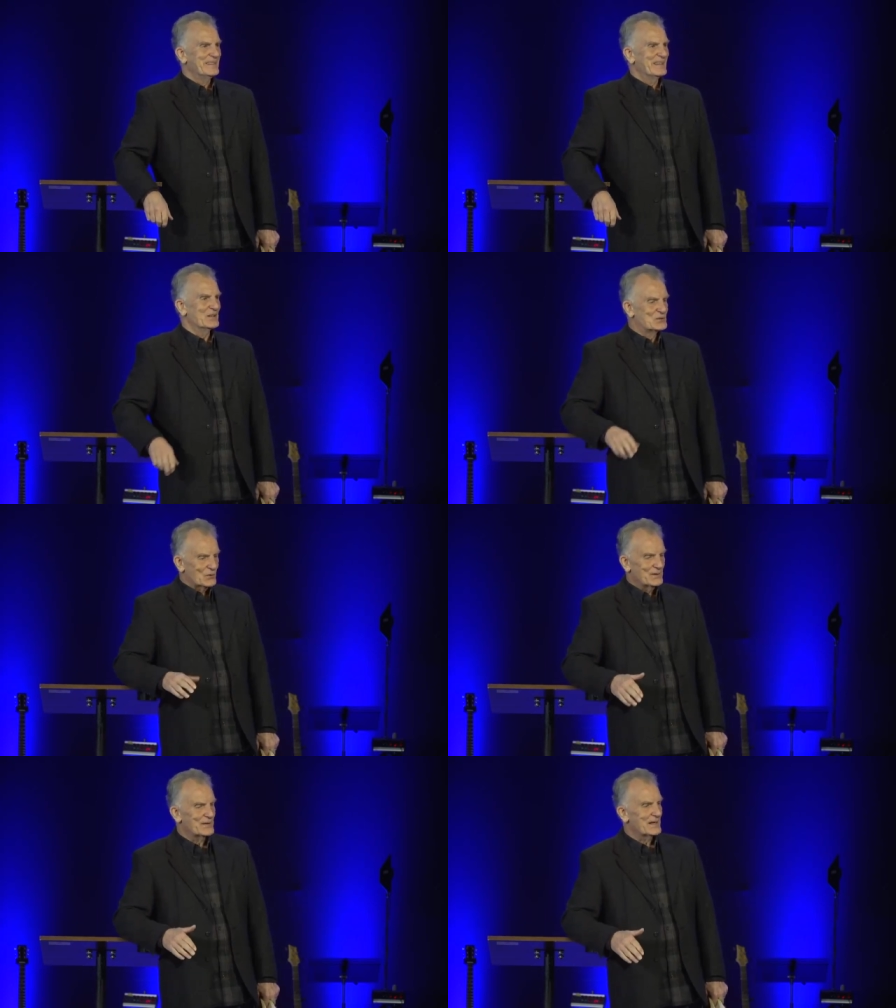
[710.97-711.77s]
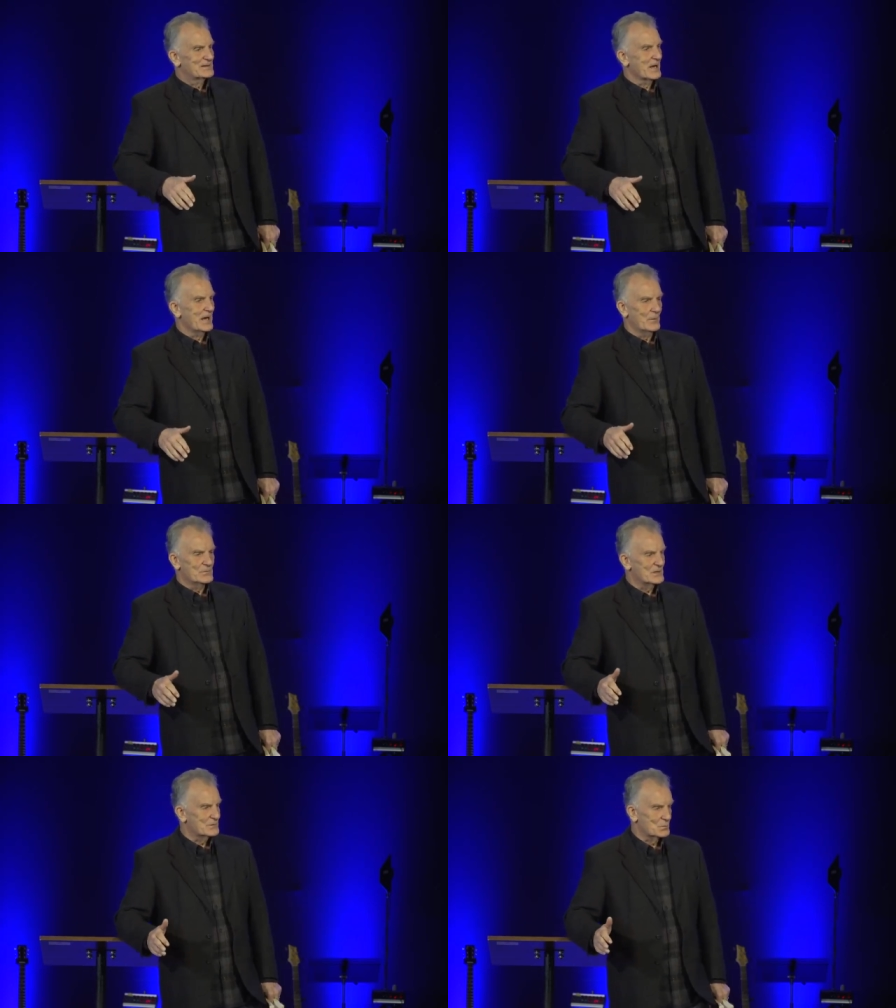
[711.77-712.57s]
And during that time,
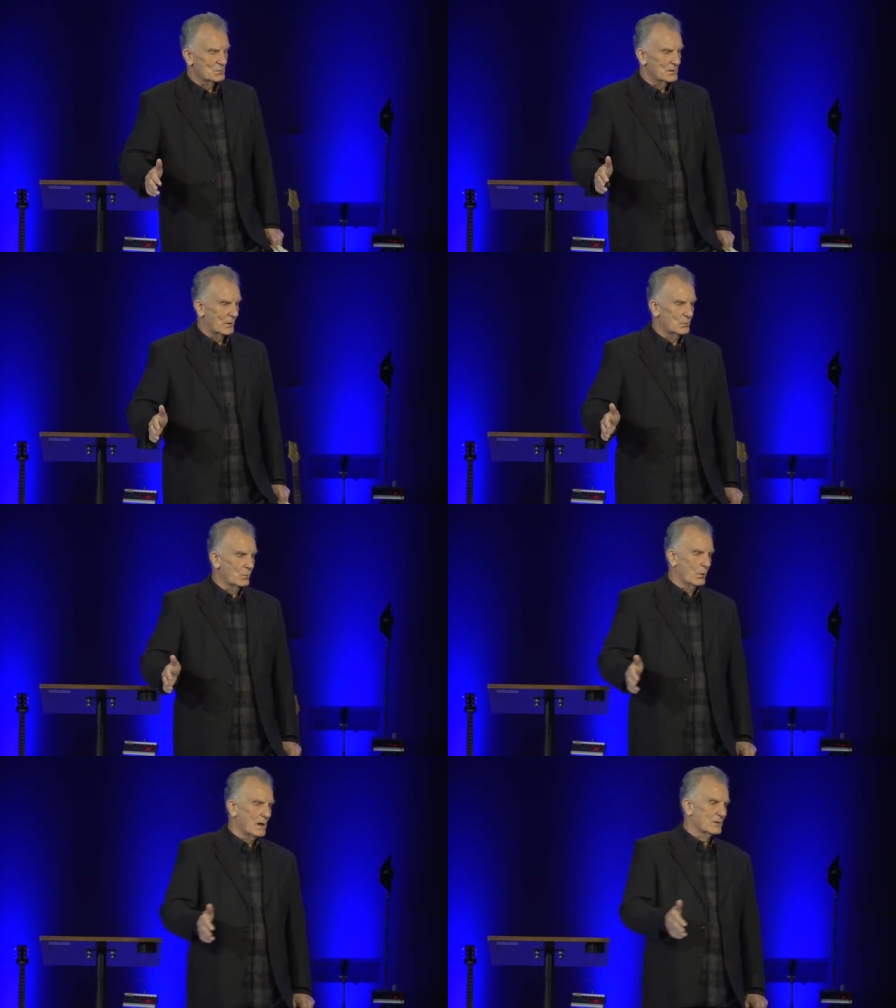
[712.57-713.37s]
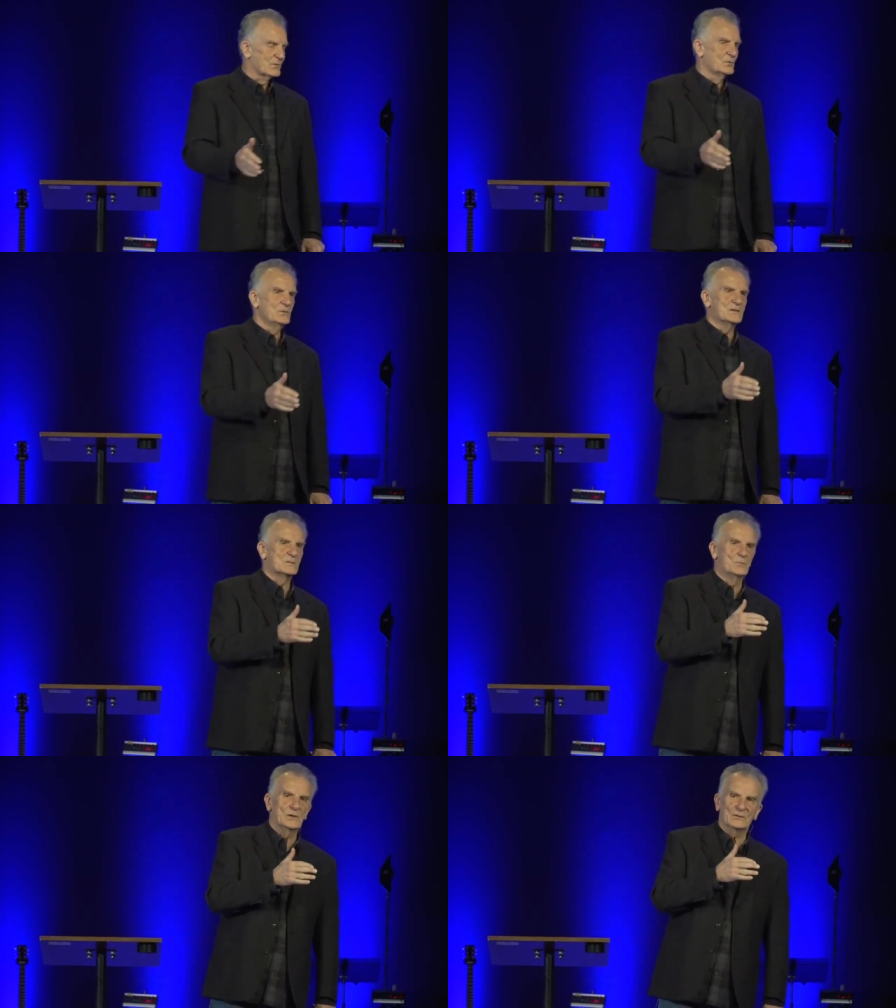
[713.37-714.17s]
just I would walk through this
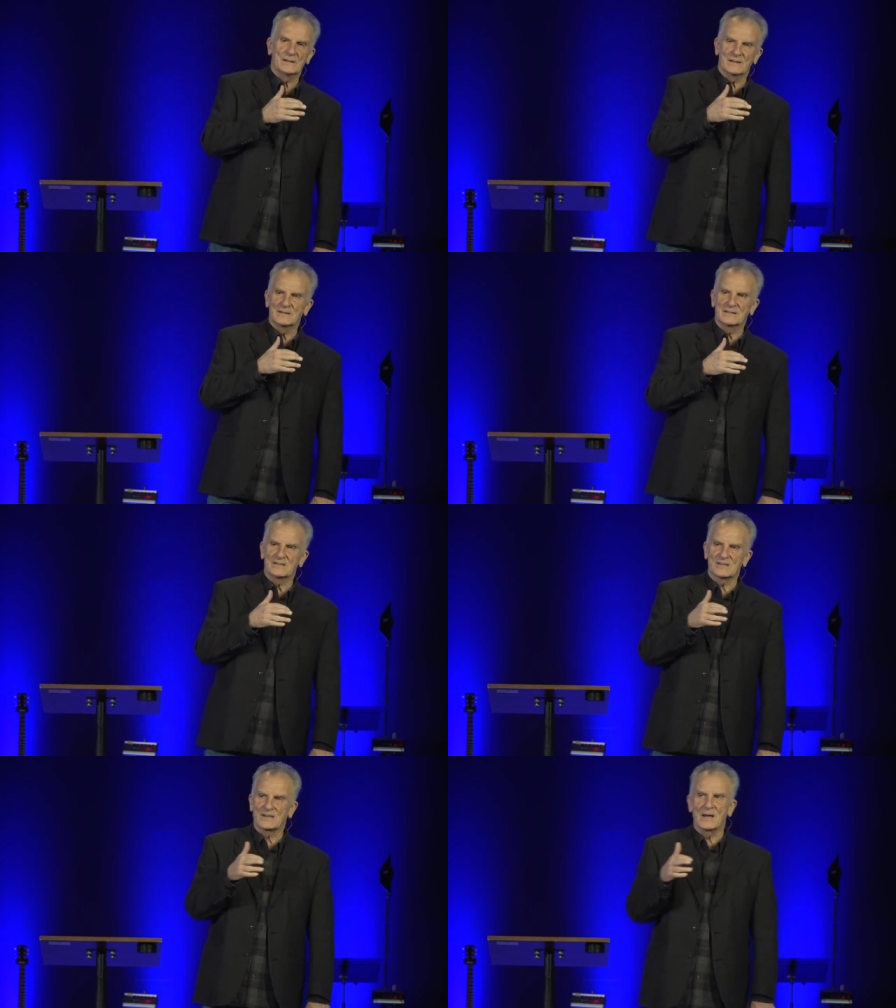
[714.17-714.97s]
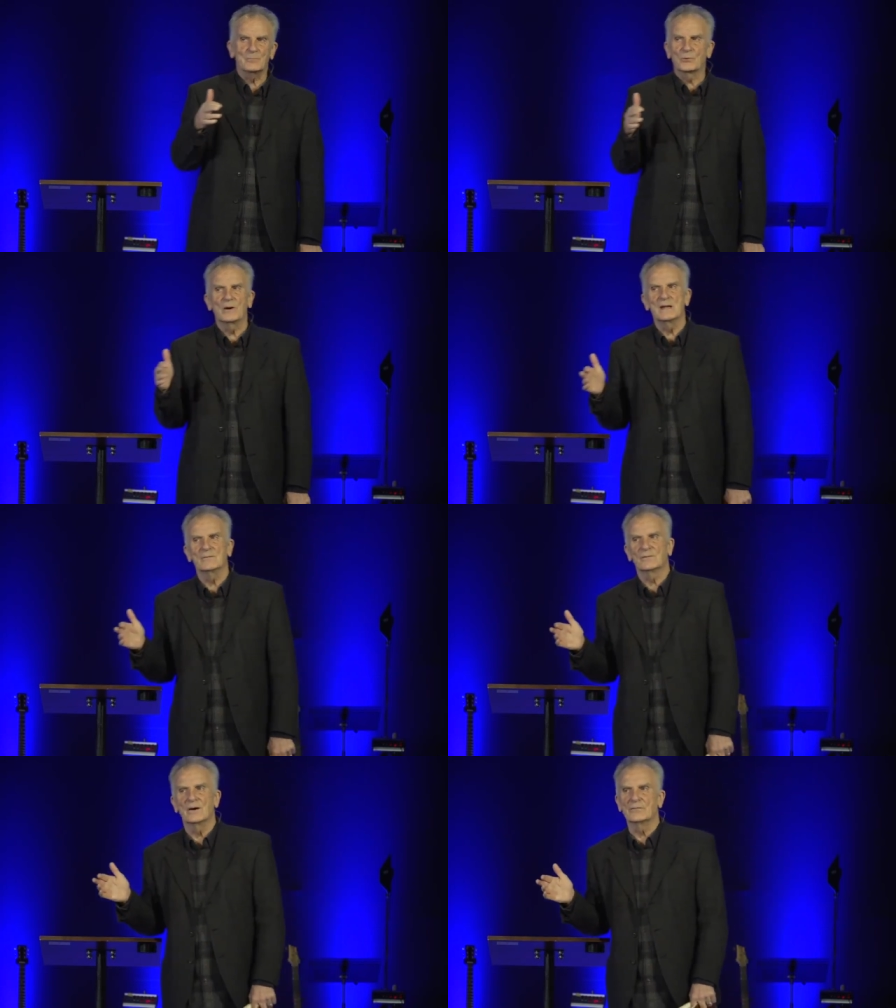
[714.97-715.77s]
building and just kept
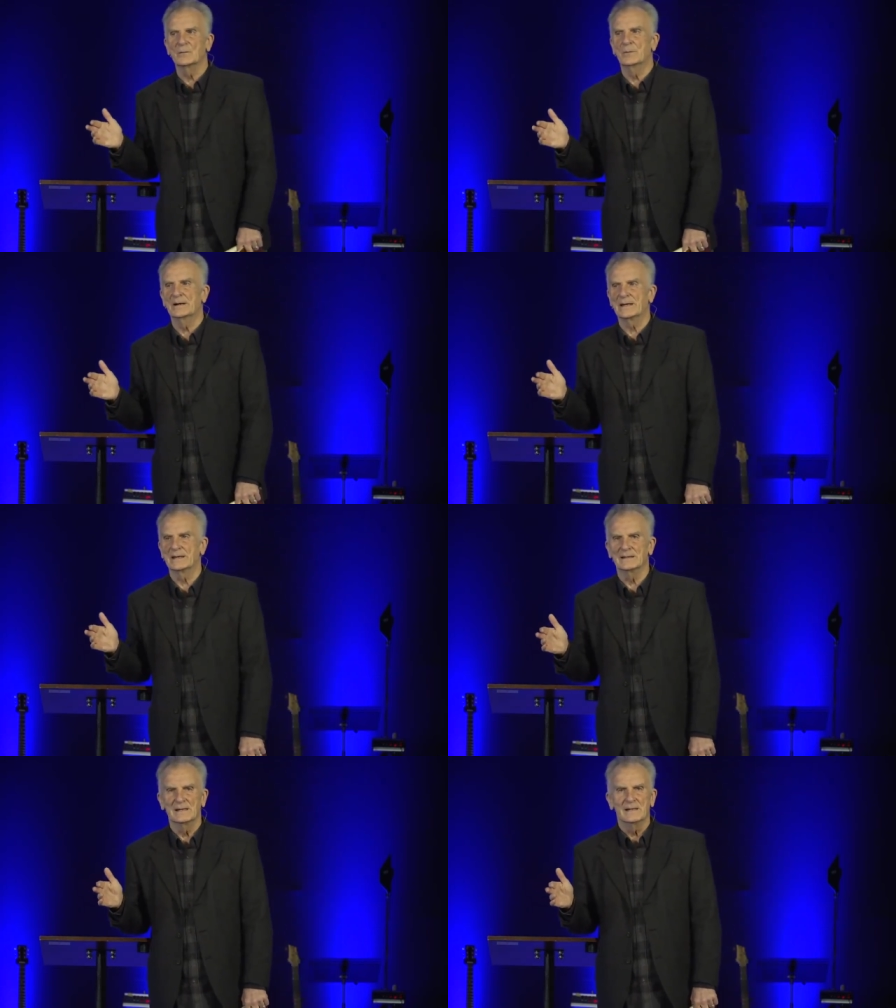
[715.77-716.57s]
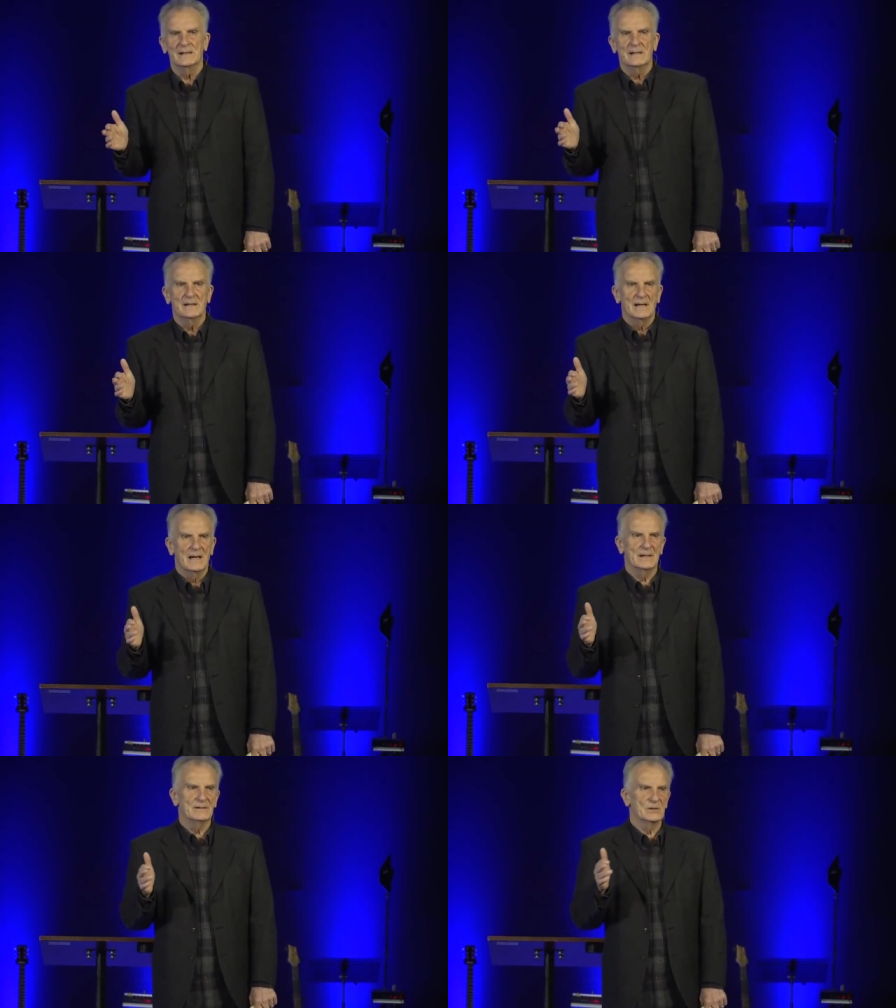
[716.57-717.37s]
praying for everybody. And,
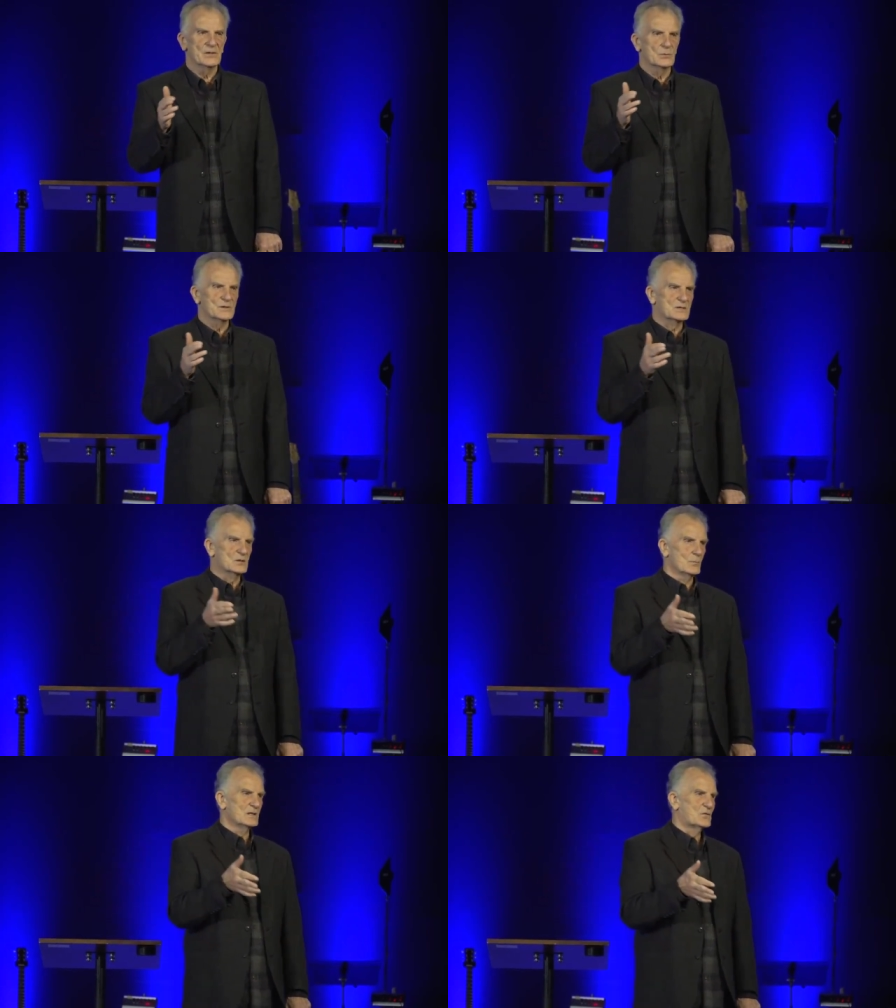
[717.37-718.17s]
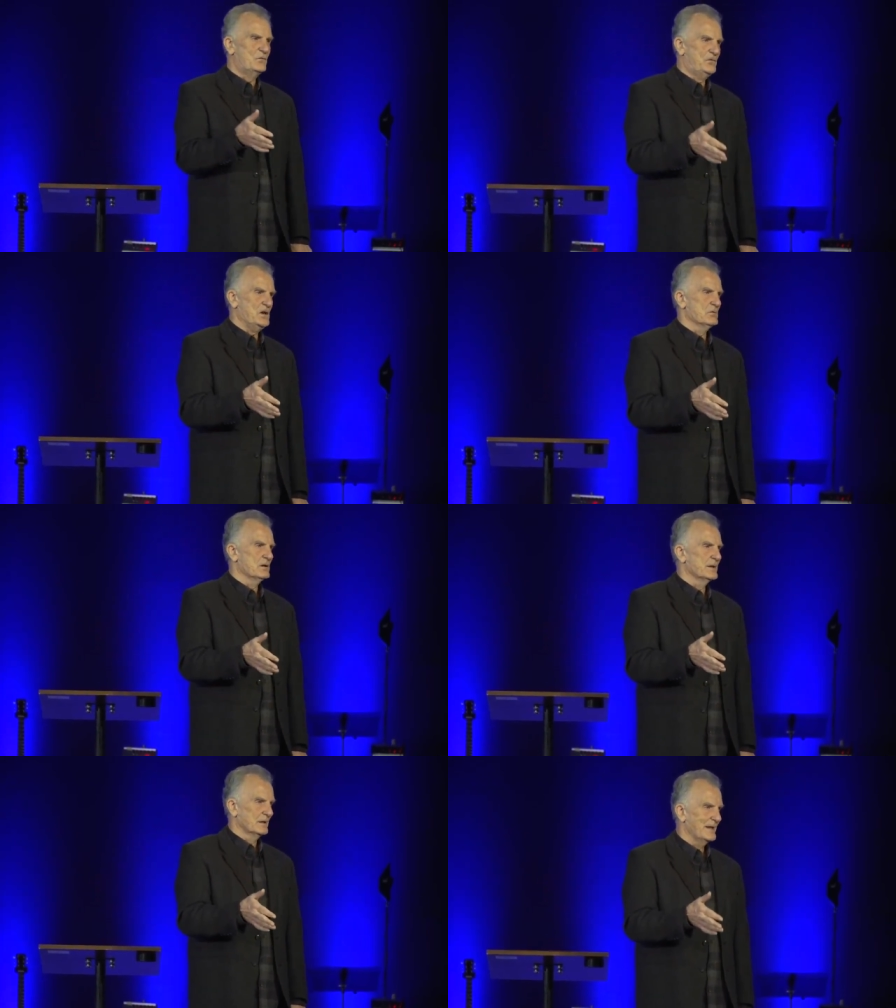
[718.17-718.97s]
and there, there was so much fear
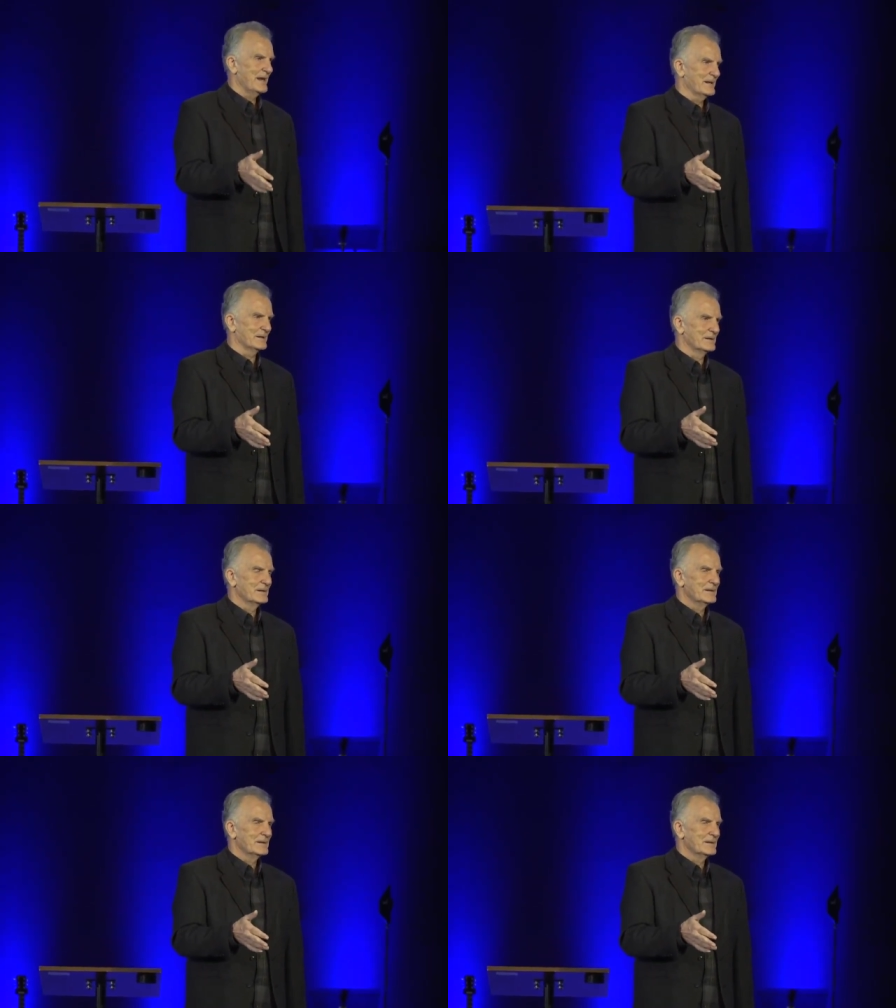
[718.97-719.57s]
in the land,